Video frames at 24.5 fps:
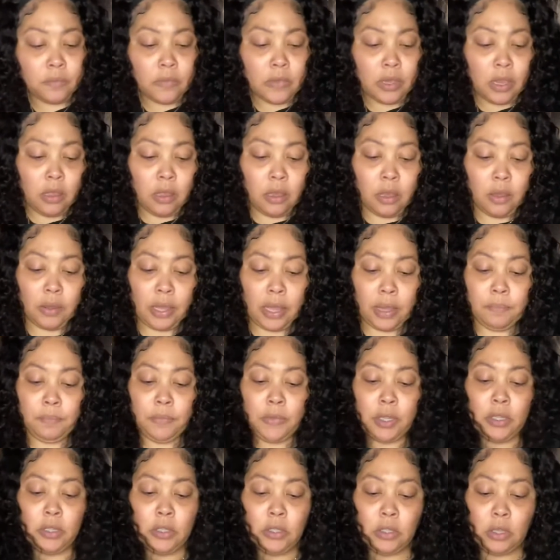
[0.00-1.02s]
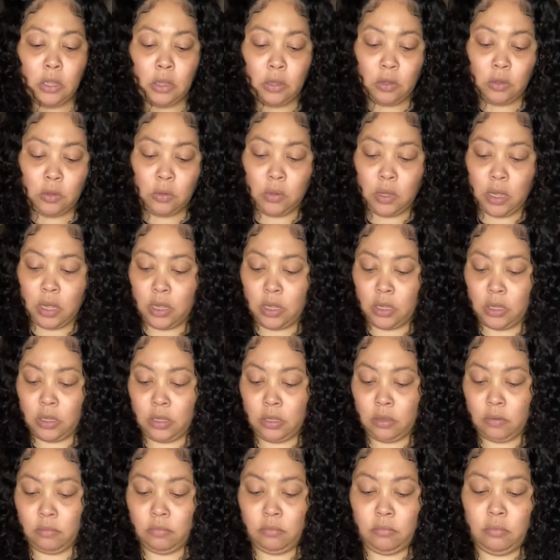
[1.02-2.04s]
Okay, so
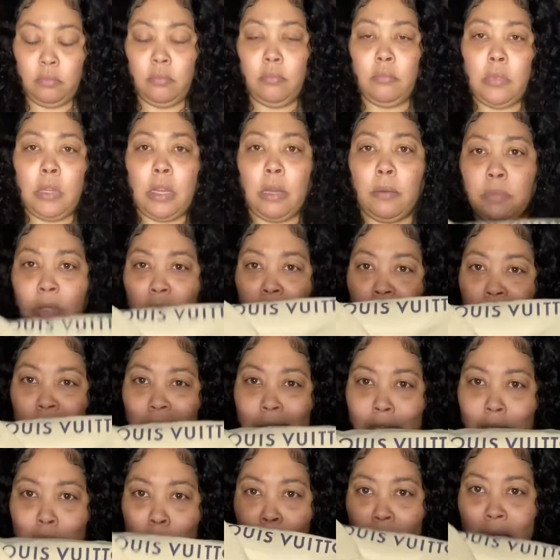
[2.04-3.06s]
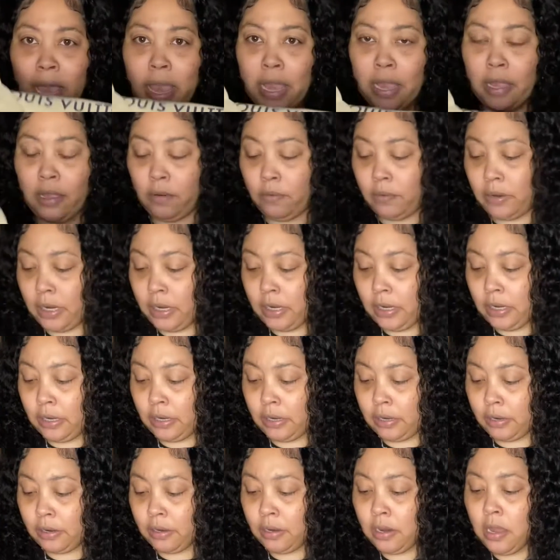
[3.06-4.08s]
comes in a dust bag right
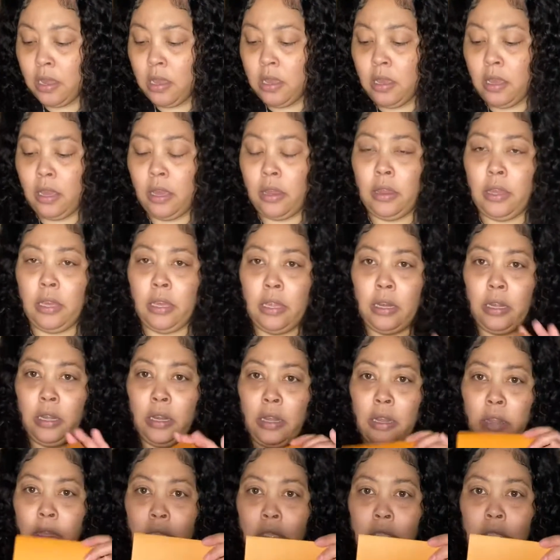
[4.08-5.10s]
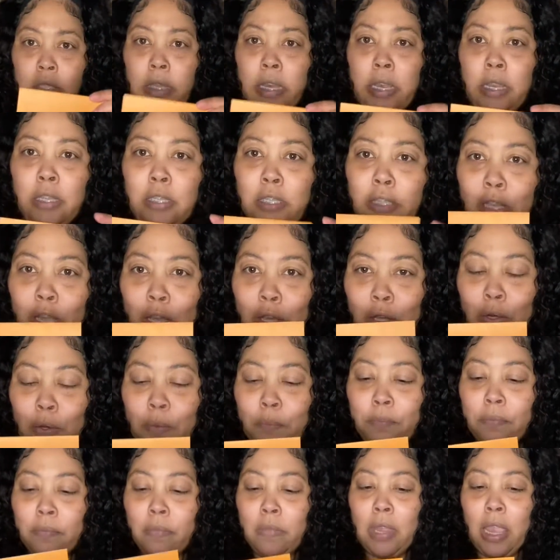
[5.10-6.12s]
here, and then this like so.
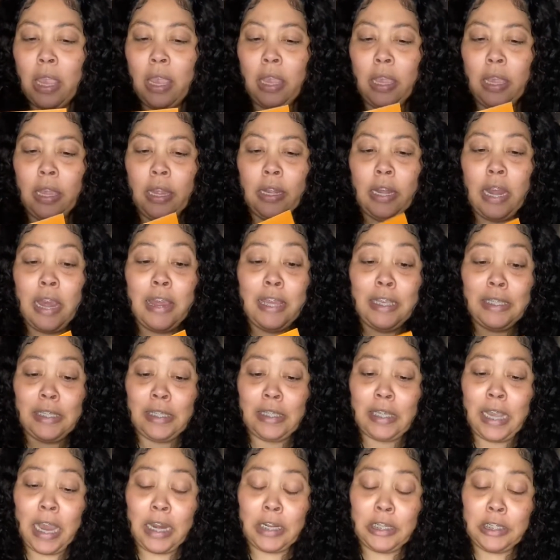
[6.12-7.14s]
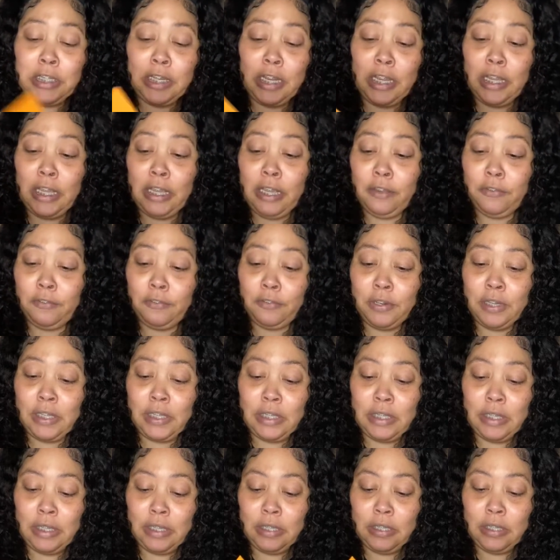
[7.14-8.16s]
And this is actually a gift
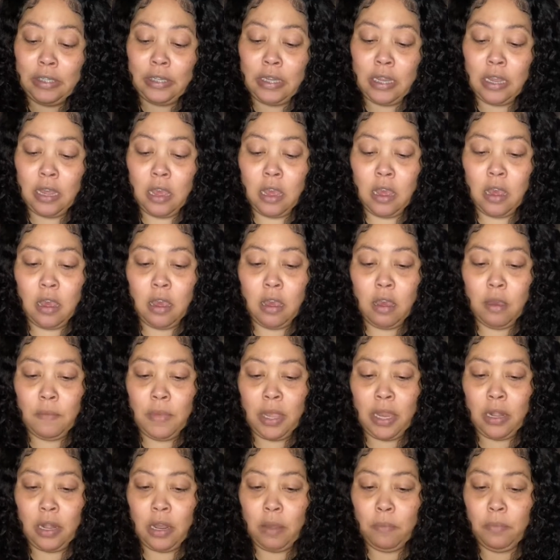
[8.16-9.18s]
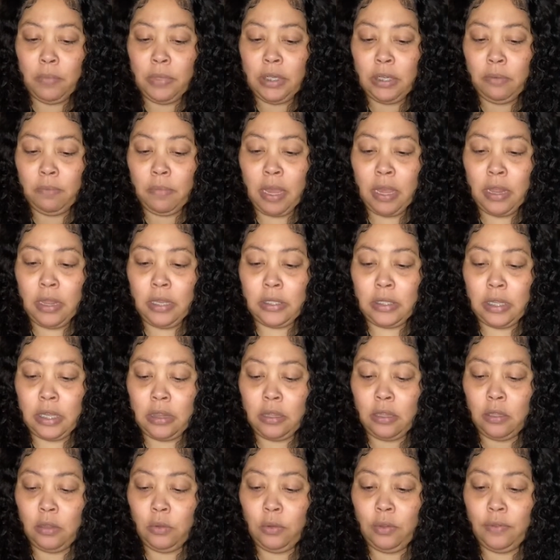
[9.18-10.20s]
receipt, and I did buy this at
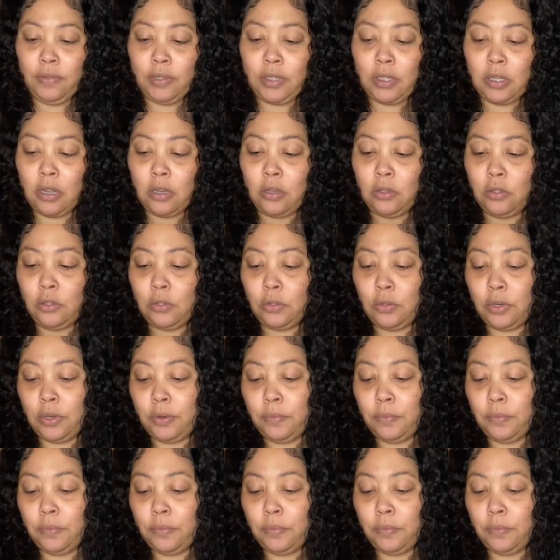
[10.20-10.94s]
the Louis Vuitton store.